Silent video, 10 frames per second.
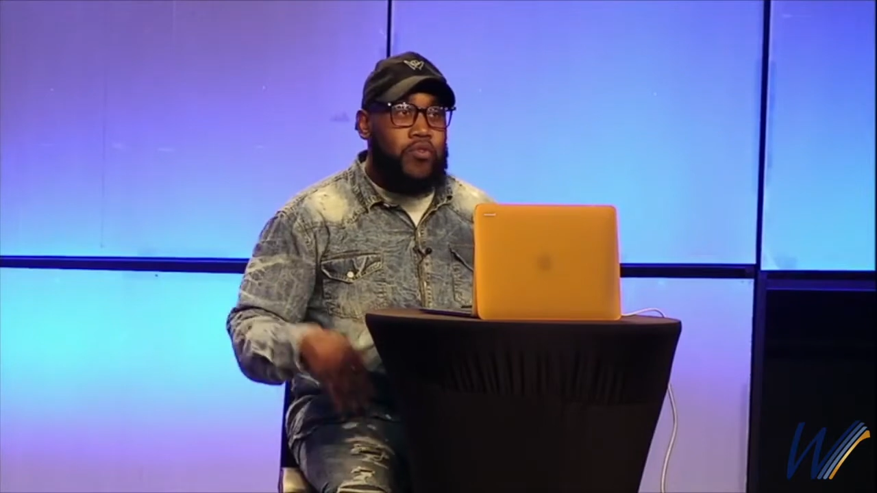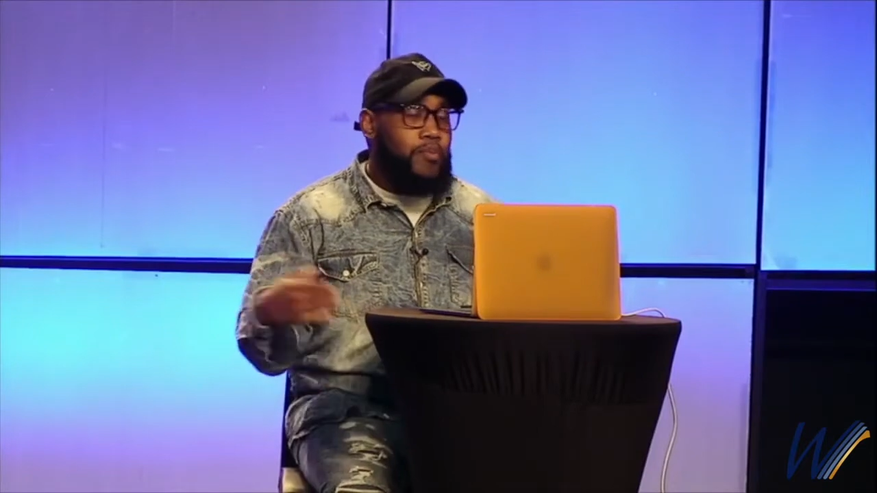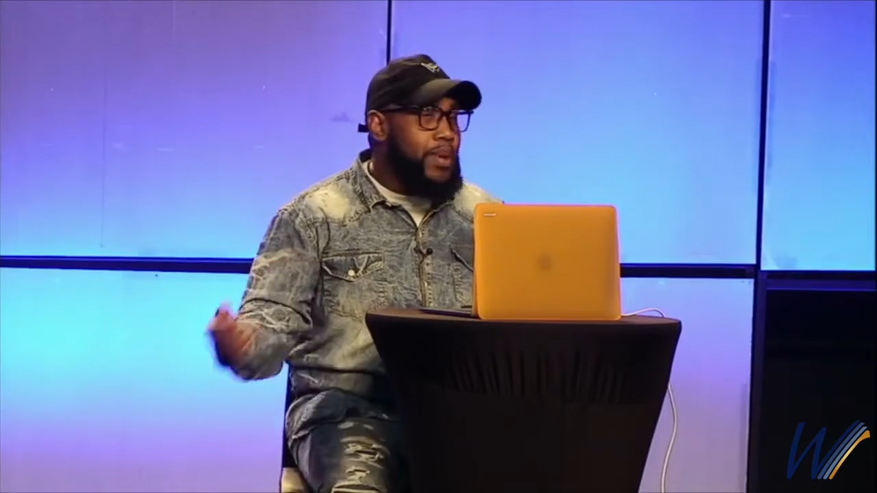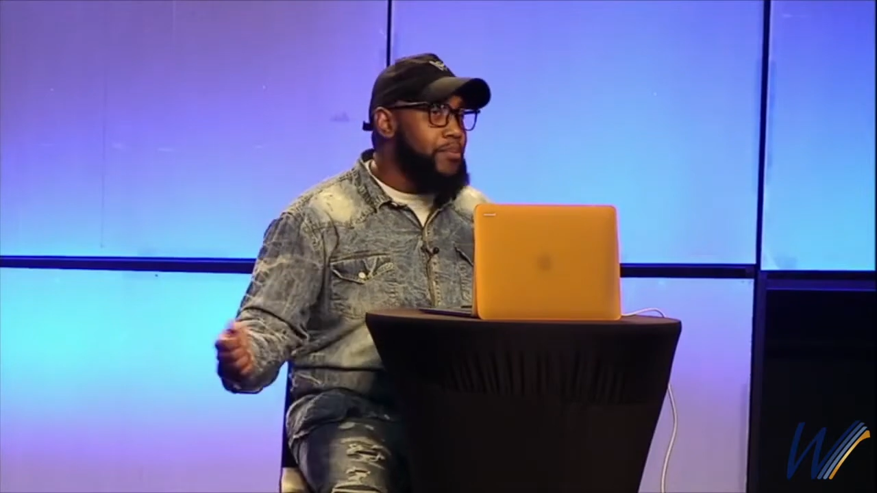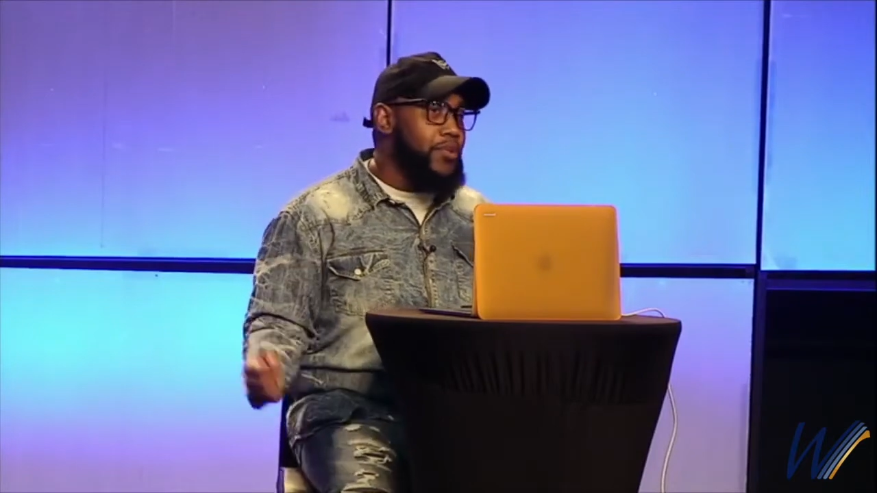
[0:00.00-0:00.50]

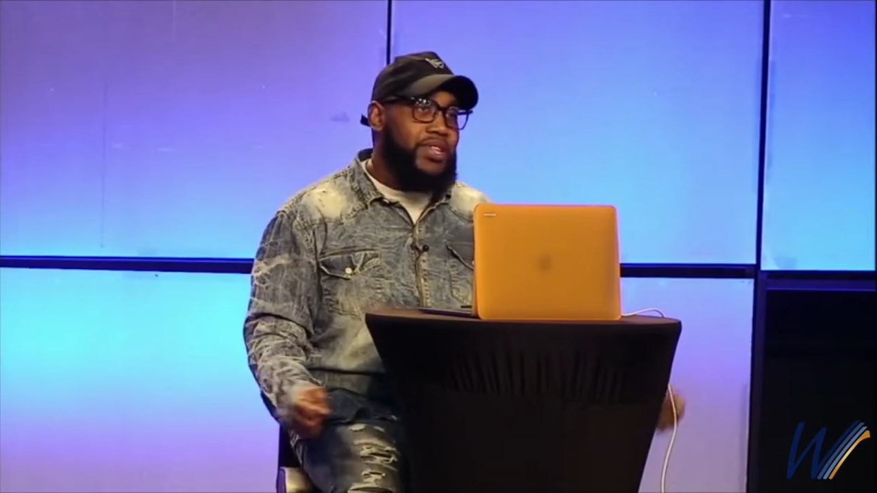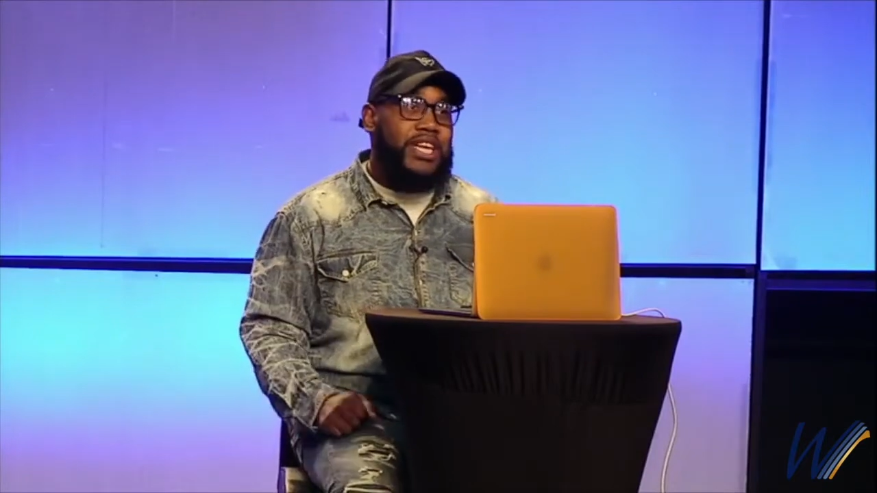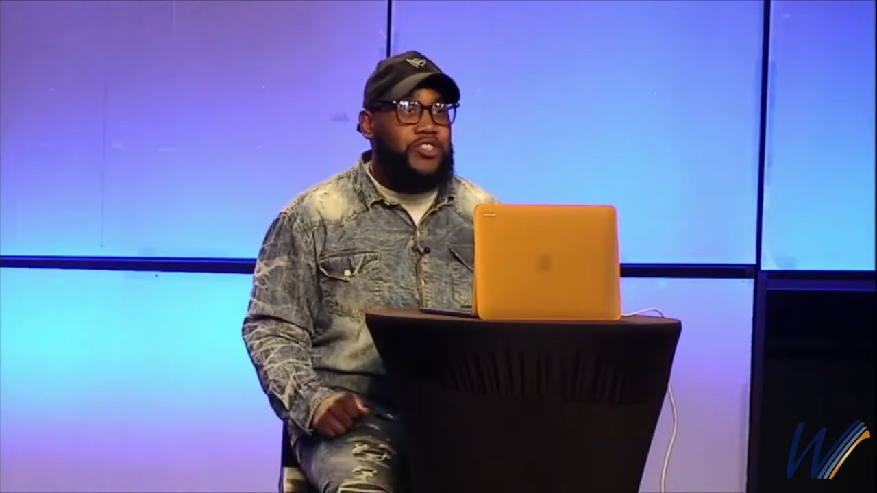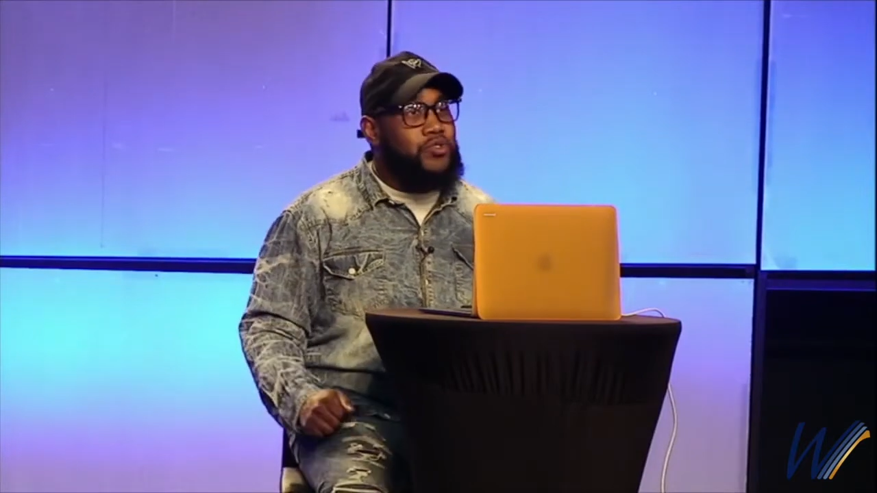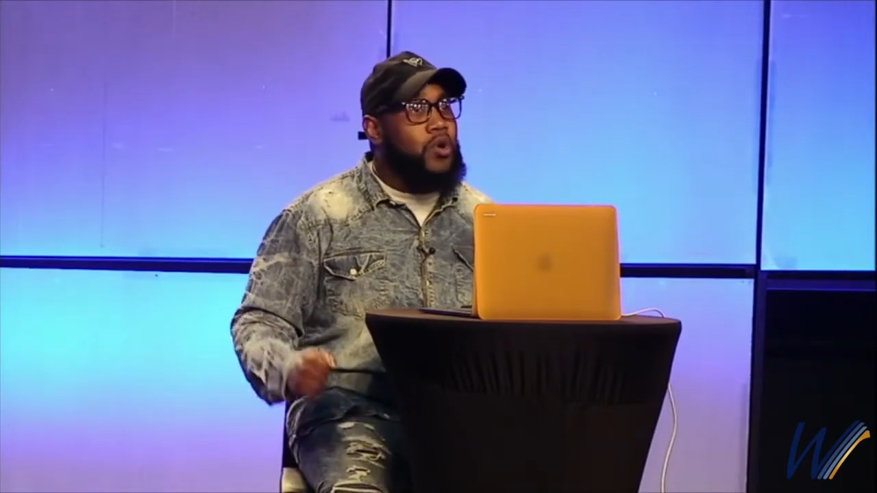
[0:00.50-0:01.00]
remembering
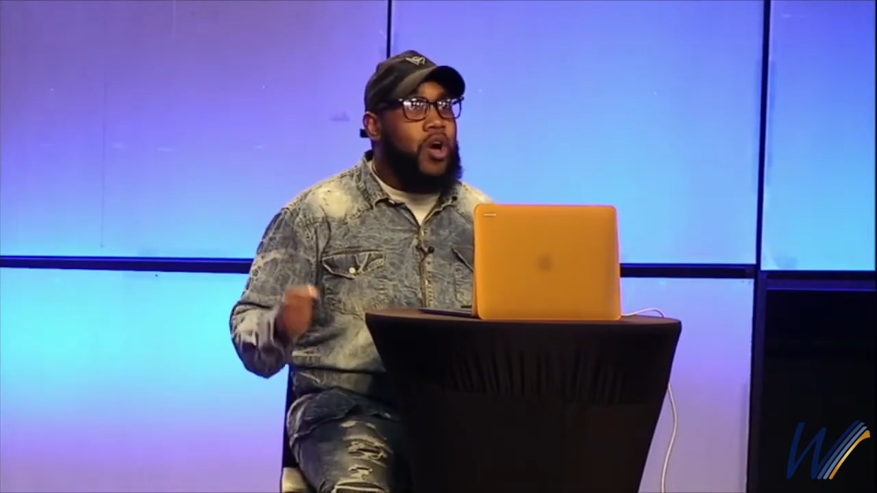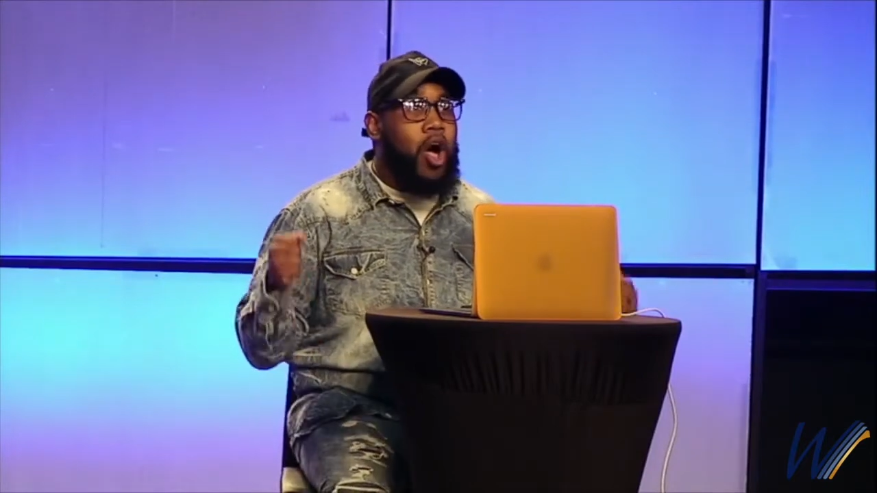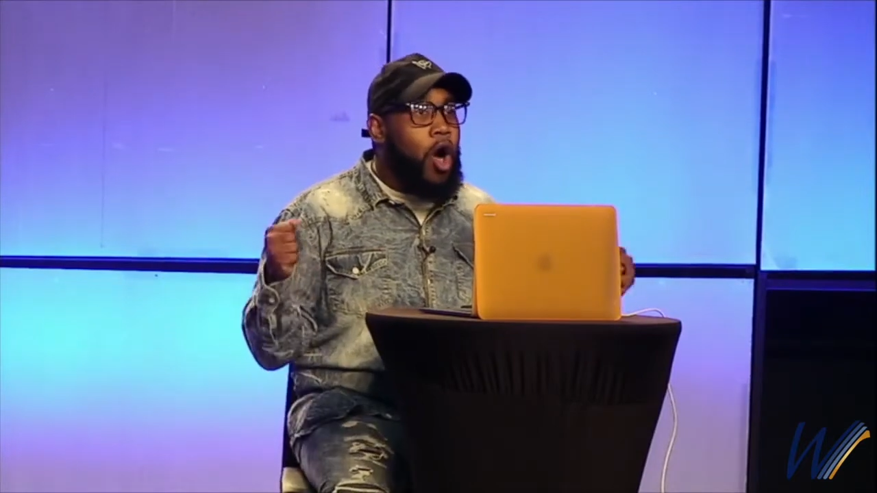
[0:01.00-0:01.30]
that you are